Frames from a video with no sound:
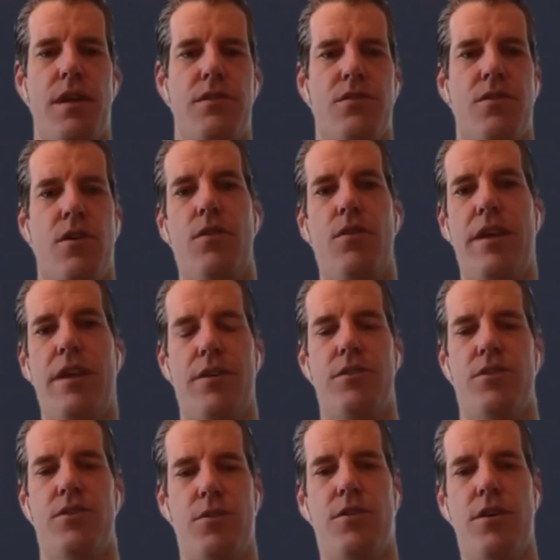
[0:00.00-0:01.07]
things called layer
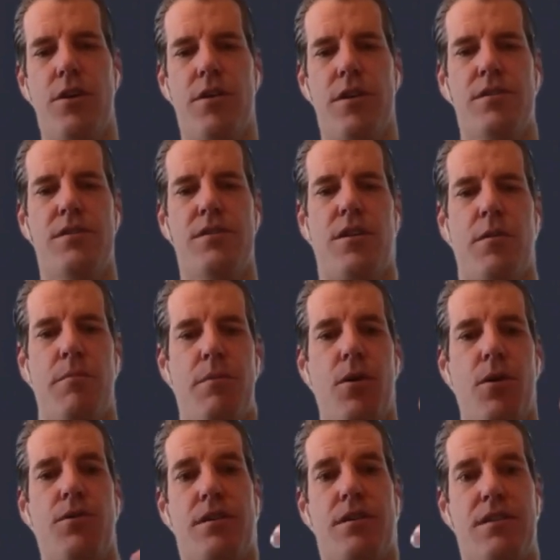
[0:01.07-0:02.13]
two tokens that are
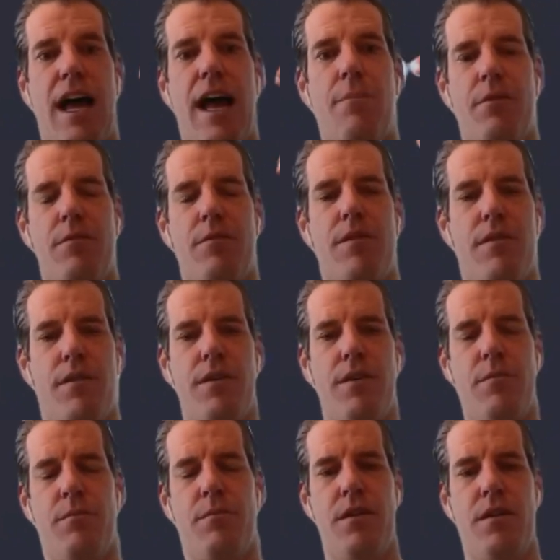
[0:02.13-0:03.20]
built on top of
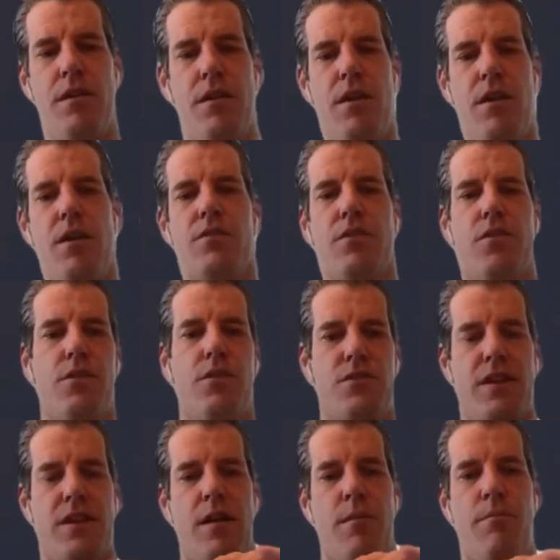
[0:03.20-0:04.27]
Ethereum. So there's
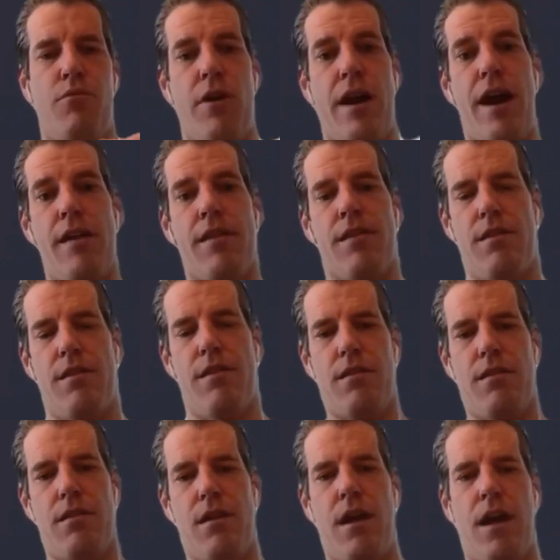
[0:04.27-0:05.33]
like a breadth,
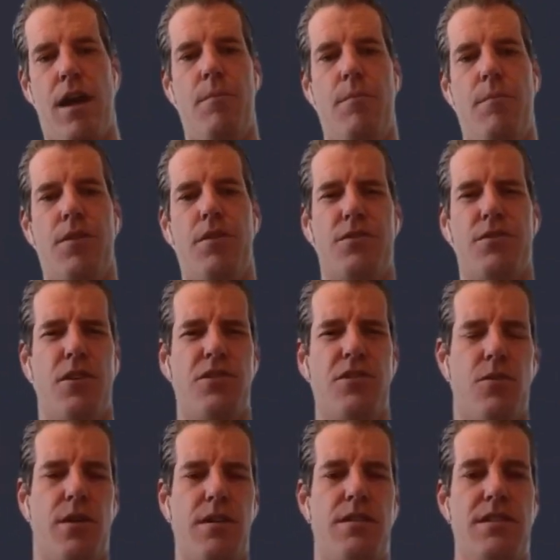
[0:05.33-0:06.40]
um, but there's
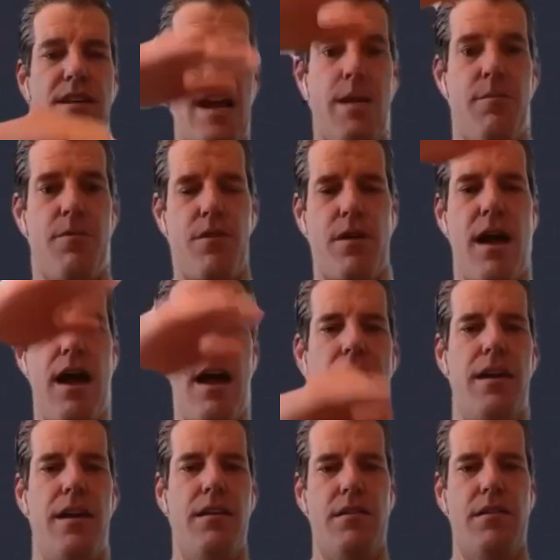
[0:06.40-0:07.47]
also a depth or a
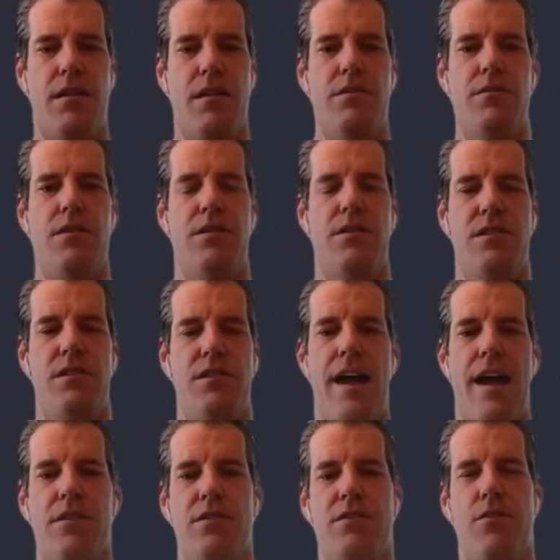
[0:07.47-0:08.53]
height to the
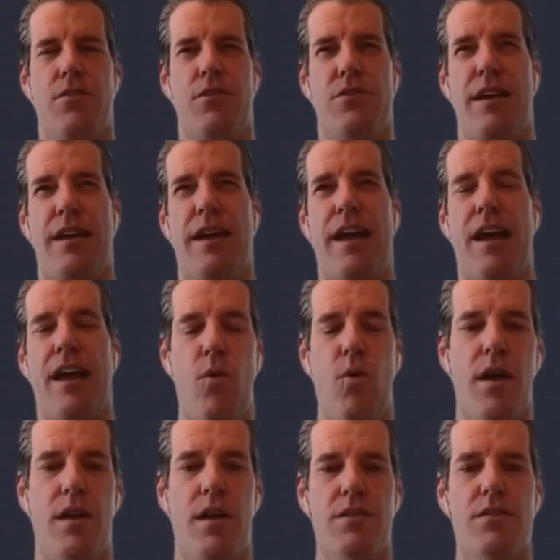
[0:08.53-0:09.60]
stack. So there's like
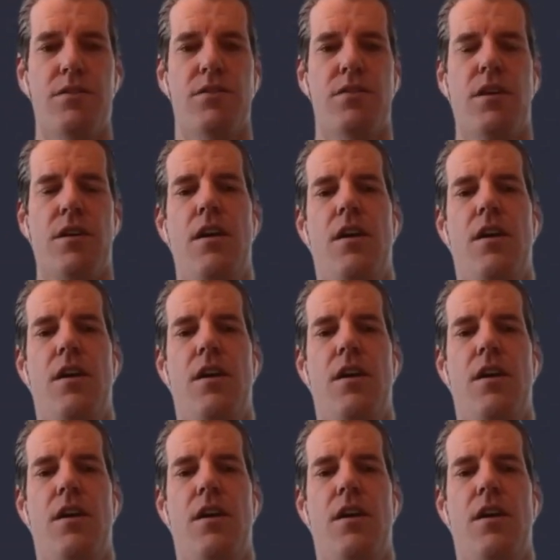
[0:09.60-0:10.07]
L1s,